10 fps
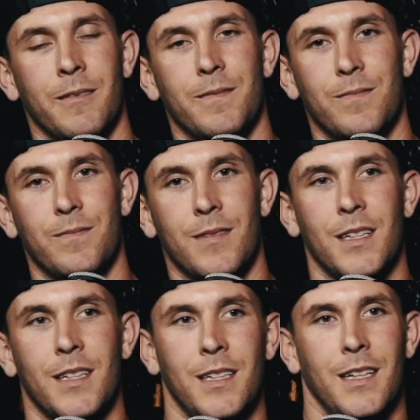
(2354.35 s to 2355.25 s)

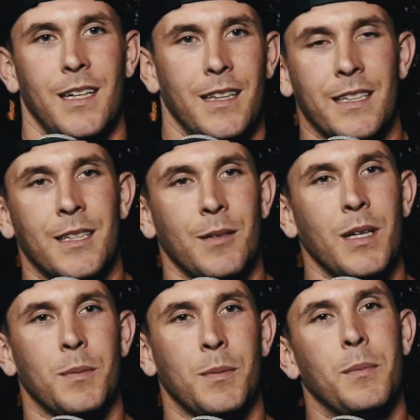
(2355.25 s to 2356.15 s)
Yeah.
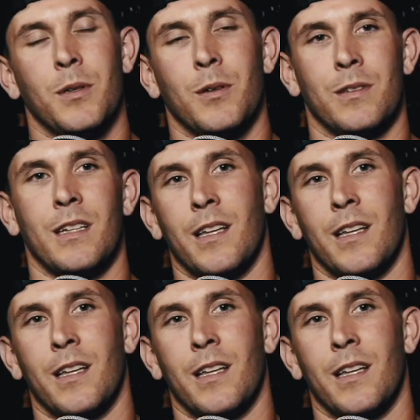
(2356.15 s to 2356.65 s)
Sometimes people don't think